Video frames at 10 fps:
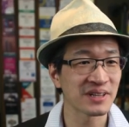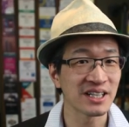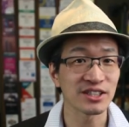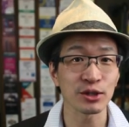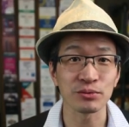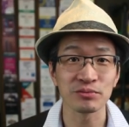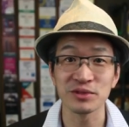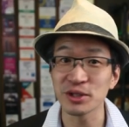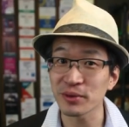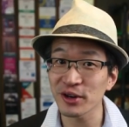So,
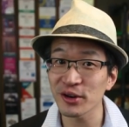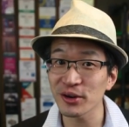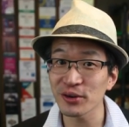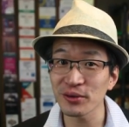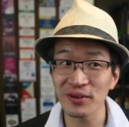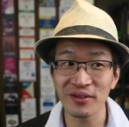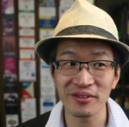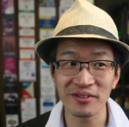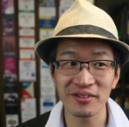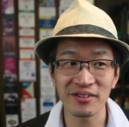do you want to know
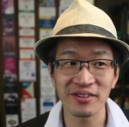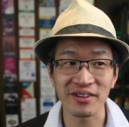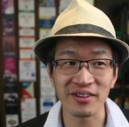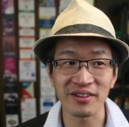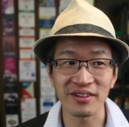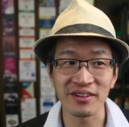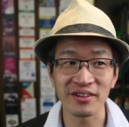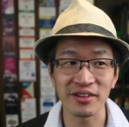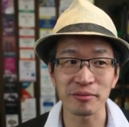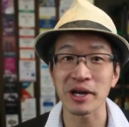
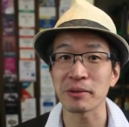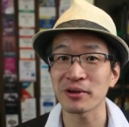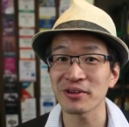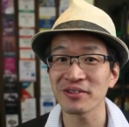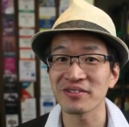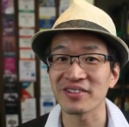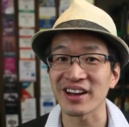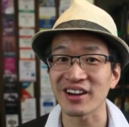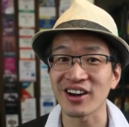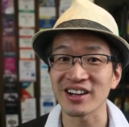the paper
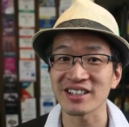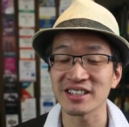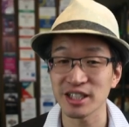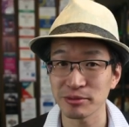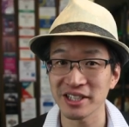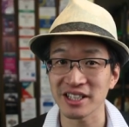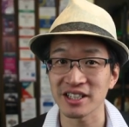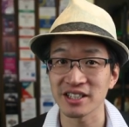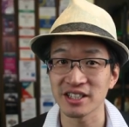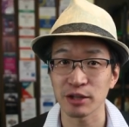that got Timnit
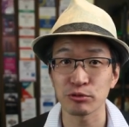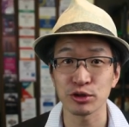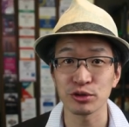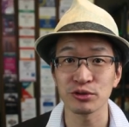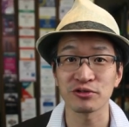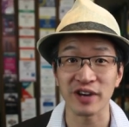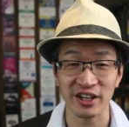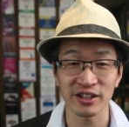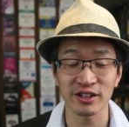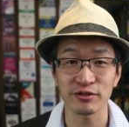Gebru
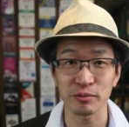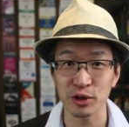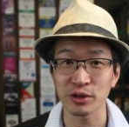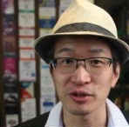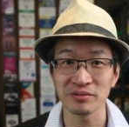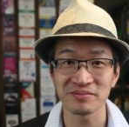fired from Google?